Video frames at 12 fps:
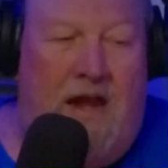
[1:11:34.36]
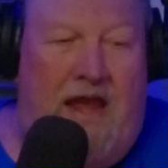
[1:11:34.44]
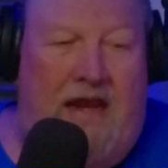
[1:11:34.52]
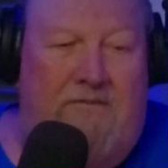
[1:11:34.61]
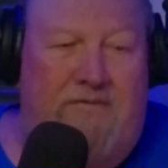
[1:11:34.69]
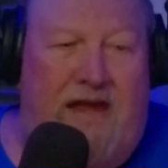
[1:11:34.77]

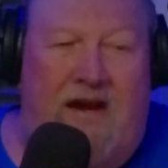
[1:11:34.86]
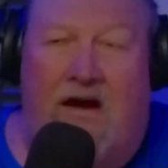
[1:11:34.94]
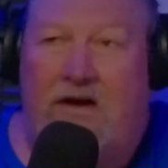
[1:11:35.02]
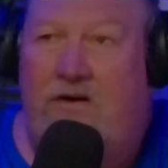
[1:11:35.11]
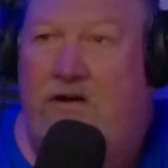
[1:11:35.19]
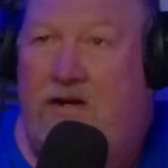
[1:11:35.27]
And of that
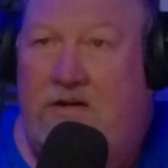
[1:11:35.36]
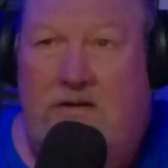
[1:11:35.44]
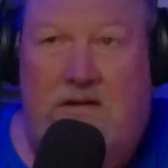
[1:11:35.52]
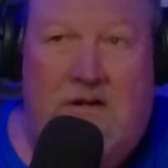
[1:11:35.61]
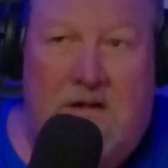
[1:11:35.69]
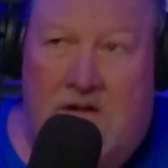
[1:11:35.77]

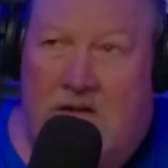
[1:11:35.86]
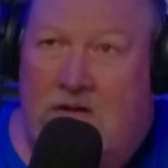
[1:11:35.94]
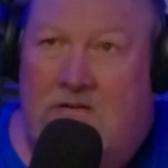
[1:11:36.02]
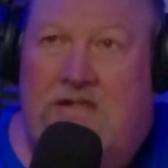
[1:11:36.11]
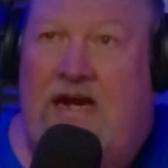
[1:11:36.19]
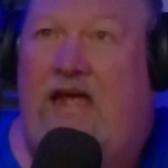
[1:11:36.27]

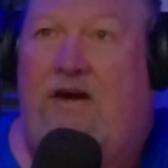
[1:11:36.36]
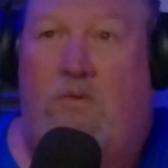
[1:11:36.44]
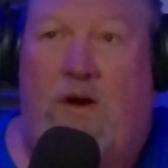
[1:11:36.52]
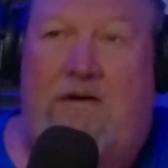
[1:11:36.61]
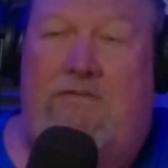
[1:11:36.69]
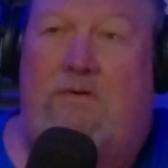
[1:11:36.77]
110 or
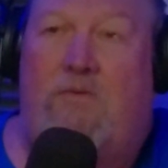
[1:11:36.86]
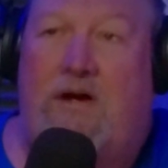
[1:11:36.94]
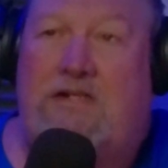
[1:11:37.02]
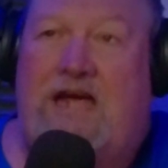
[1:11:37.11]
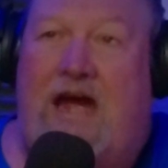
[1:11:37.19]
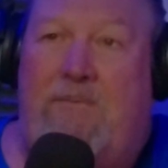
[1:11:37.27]
whatever it
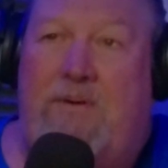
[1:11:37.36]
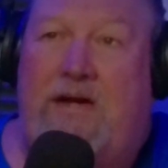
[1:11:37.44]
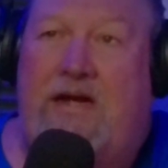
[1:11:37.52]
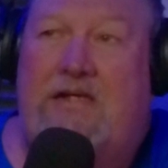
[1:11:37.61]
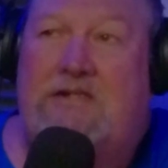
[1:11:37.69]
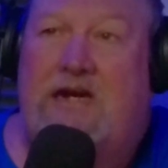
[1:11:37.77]
was
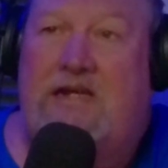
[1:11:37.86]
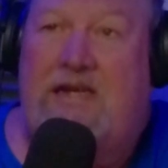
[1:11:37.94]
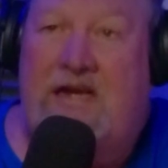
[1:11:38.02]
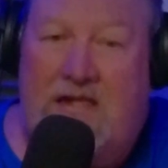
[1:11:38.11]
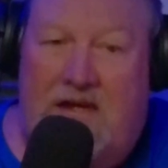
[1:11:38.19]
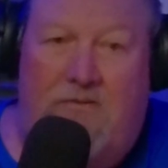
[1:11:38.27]
applicants, I
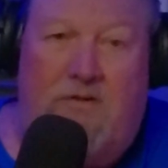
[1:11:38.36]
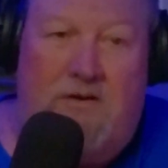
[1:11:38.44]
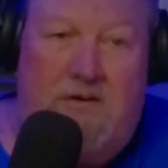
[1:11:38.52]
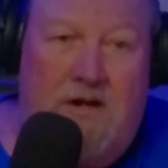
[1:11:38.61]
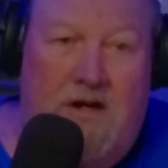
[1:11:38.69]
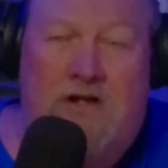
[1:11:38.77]
think there
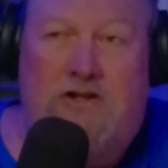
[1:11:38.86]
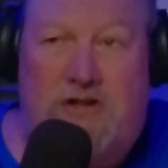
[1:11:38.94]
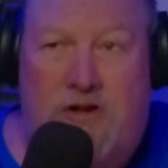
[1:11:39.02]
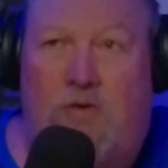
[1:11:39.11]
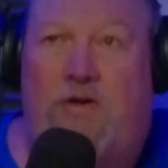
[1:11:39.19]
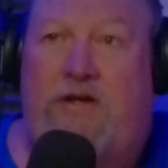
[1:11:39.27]
were
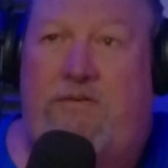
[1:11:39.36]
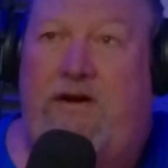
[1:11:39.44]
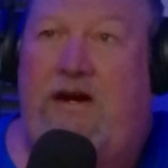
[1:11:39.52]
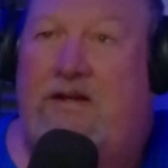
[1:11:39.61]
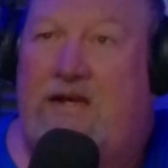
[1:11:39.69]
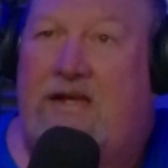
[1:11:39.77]
2 or
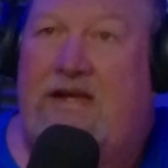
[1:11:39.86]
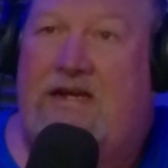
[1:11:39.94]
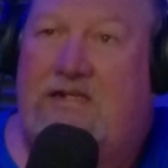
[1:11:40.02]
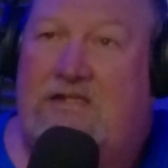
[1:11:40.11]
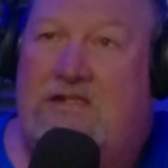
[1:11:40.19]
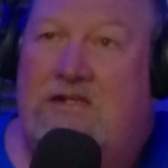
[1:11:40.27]
3 on the
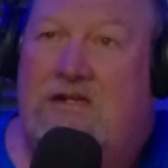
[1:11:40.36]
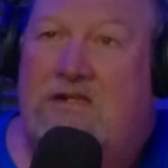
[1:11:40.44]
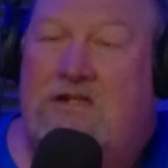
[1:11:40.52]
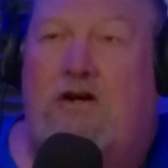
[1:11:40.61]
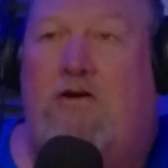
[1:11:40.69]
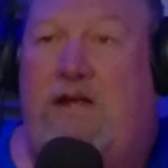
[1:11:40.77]
list
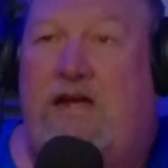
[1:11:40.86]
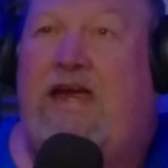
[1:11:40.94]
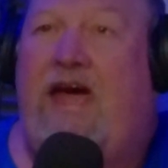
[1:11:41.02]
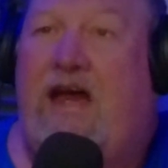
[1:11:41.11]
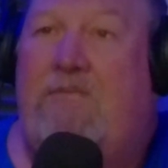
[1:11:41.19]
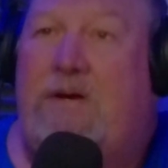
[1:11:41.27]
to go to the
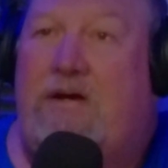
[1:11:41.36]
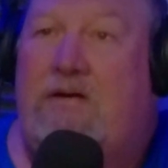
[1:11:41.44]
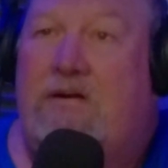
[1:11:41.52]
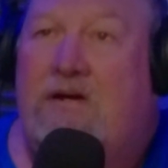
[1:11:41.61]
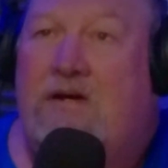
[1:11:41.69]
academy.